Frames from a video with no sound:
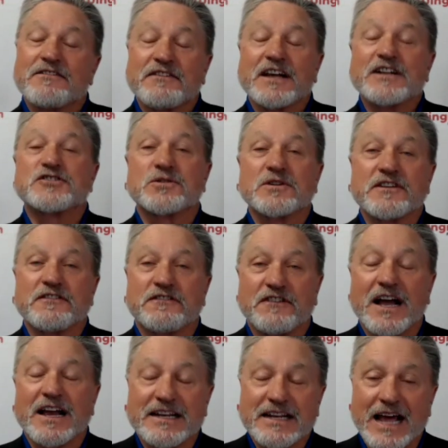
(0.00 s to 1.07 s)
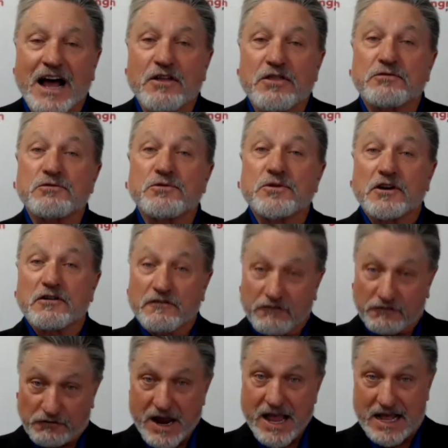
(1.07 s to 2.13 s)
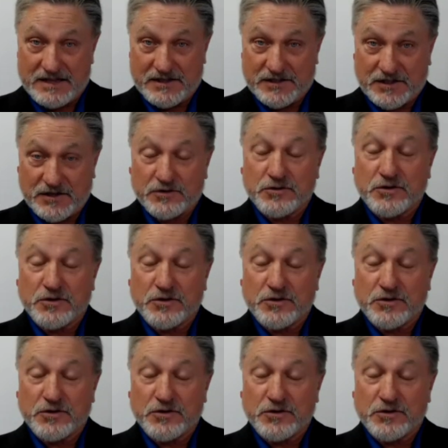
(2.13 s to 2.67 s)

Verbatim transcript: eventually find out through their friends,